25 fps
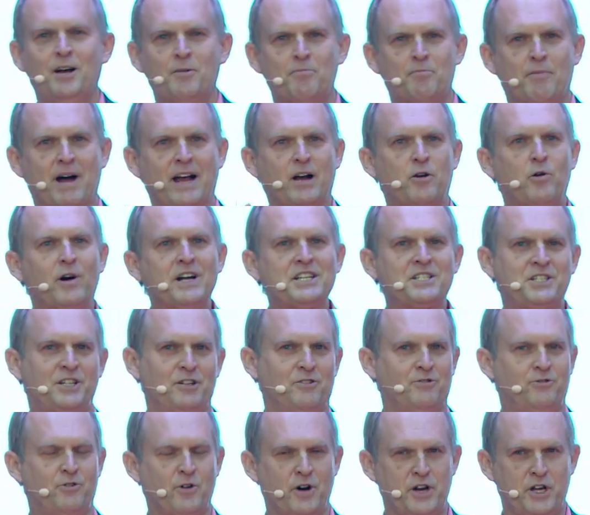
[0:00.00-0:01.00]
My
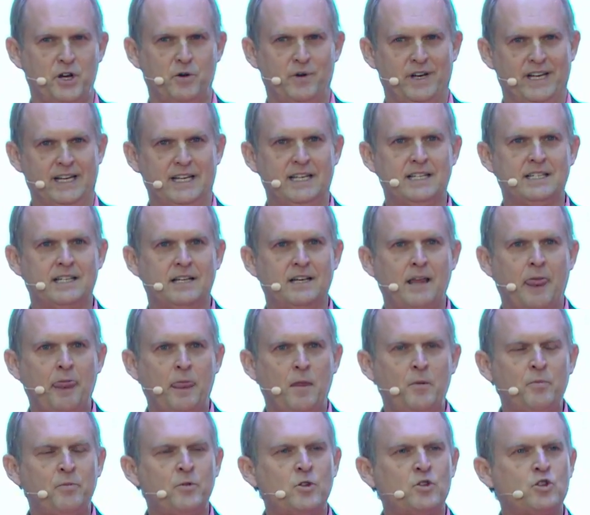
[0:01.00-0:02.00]
question for you is
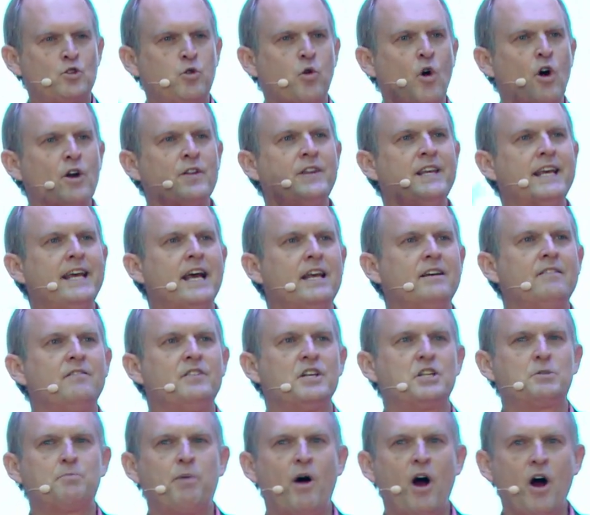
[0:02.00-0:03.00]
toward the end of
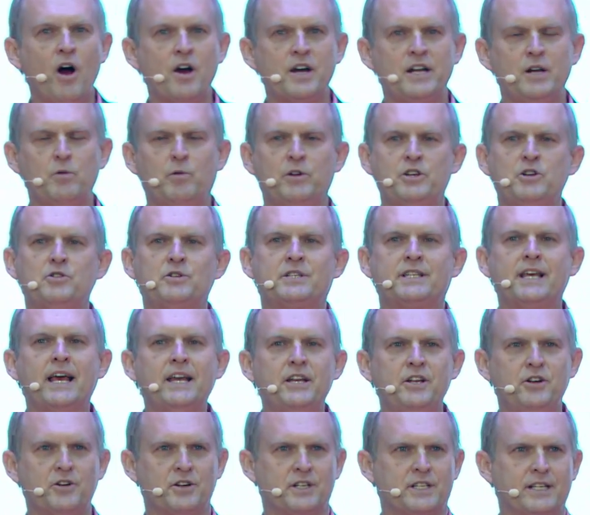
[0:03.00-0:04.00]
this party, will you say
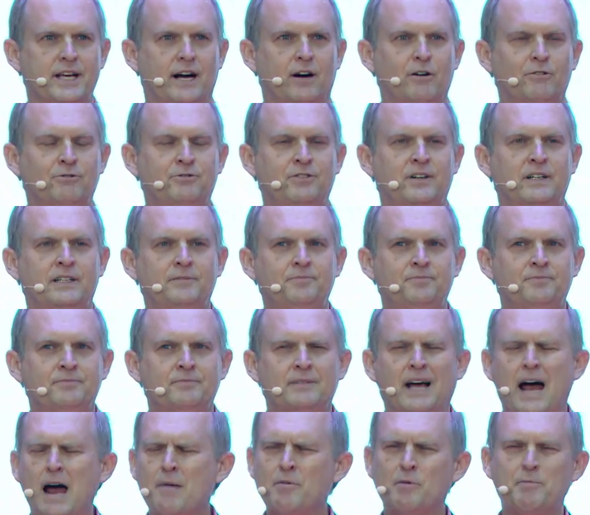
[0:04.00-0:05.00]
to yourself,
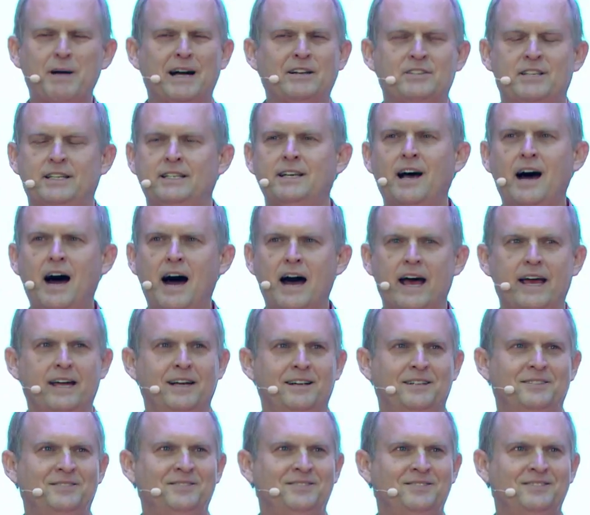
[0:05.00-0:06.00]
I'm about to die?
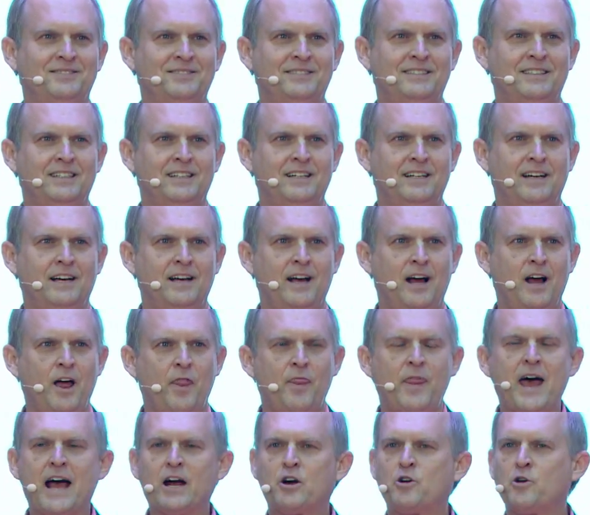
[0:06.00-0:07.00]

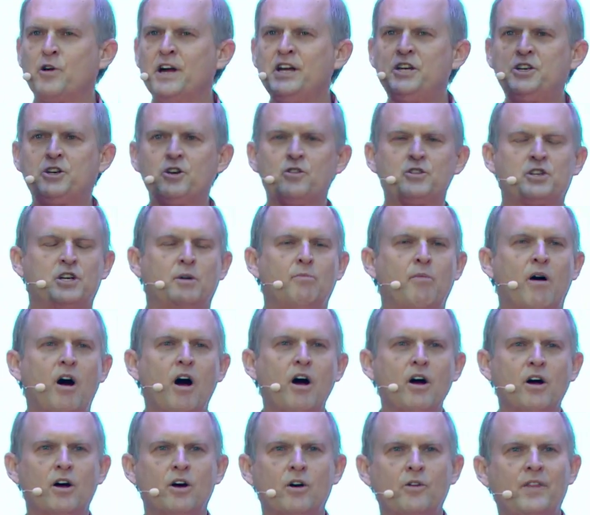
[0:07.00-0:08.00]
That creature
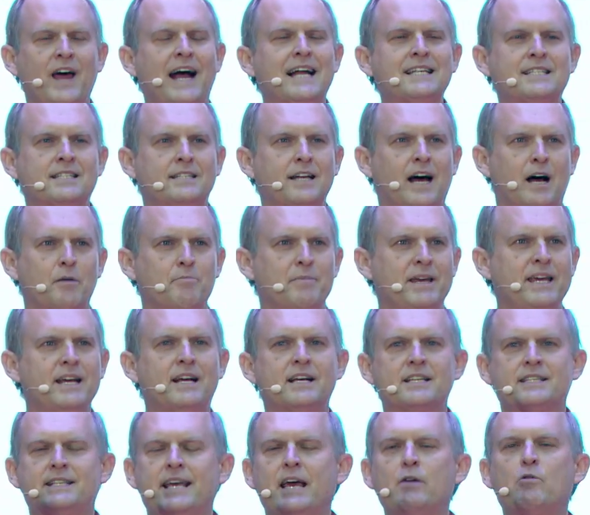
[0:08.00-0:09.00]
tomorrow, that's not me
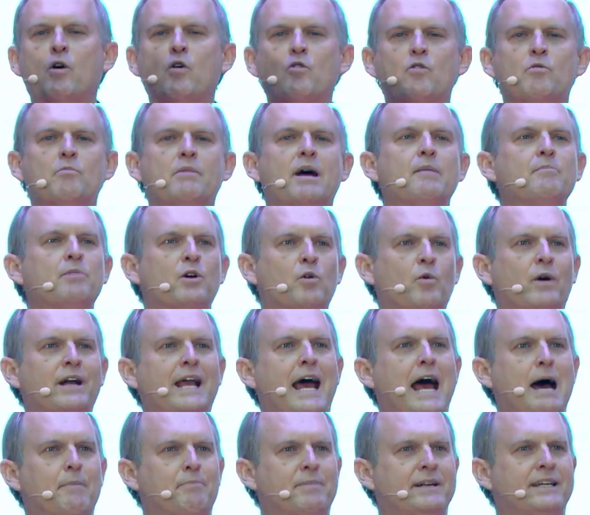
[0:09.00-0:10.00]
because they won't remember what
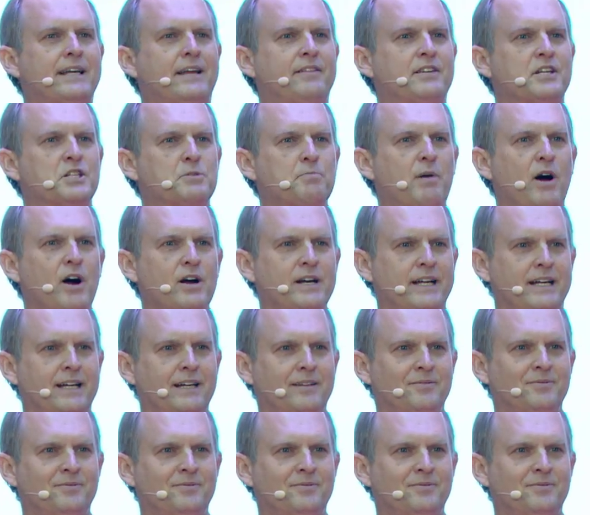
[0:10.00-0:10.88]
happened at this party.